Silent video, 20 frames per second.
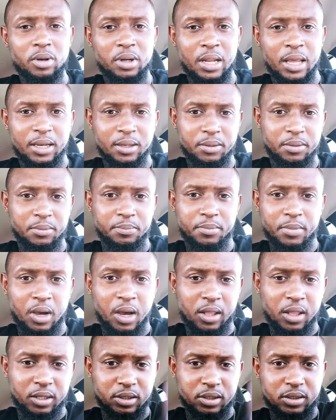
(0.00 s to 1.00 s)
letting
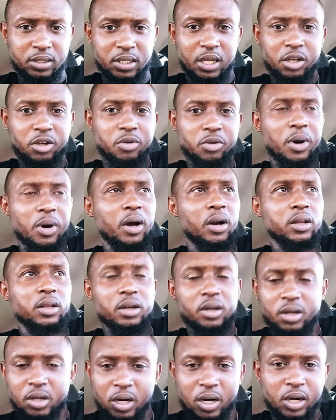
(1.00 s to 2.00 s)
others take you out of
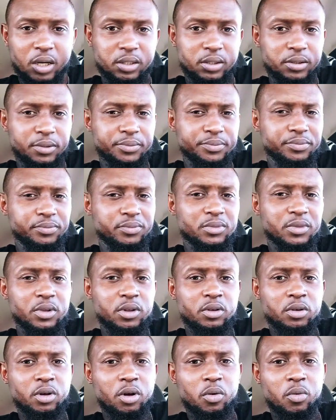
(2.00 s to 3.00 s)
your character.
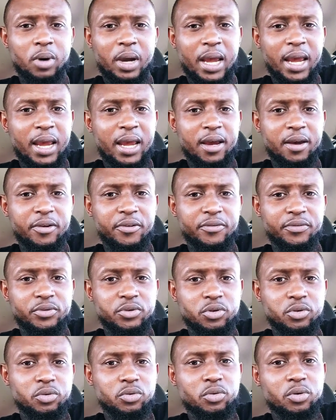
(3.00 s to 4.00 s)
You don't have
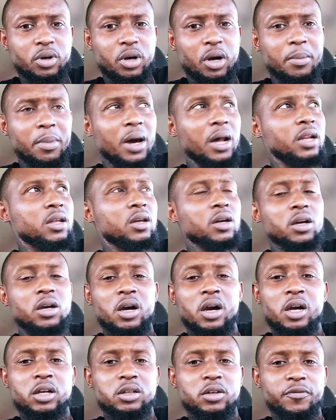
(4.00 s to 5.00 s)
to come out of your
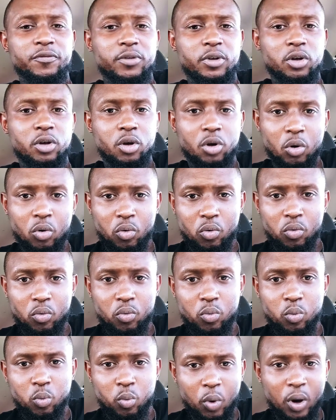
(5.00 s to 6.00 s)
character for no
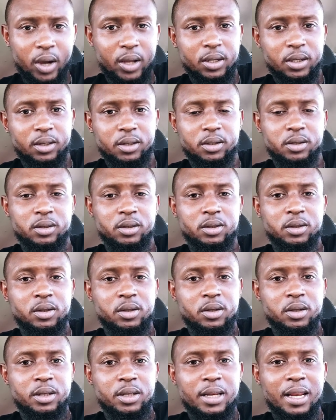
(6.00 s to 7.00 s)
one.
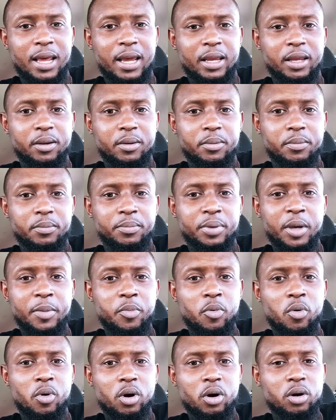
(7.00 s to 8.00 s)
Like,
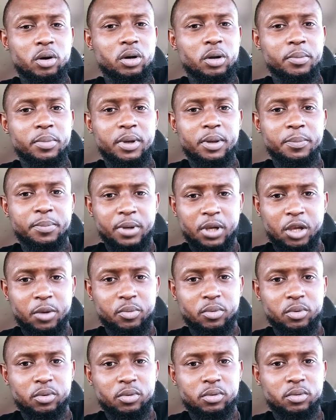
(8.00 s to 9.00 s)
people are going to be
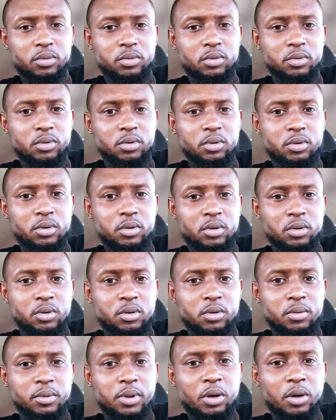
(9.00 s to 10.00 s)
people.
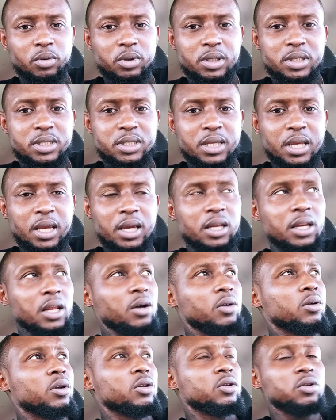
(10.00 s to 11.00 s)
They're going to say, they're
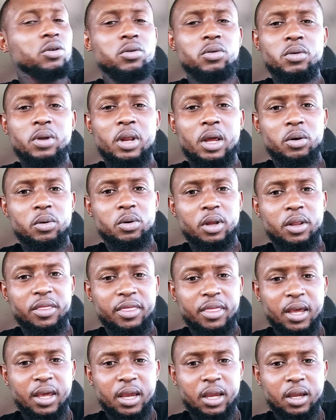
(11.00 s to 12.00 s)
going to do, they're going to
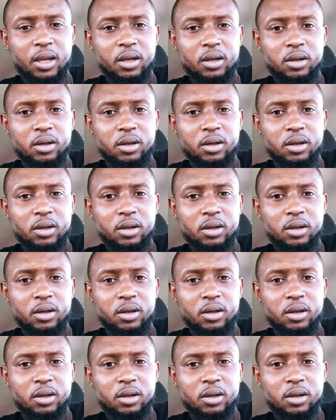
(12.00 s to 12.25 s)
think.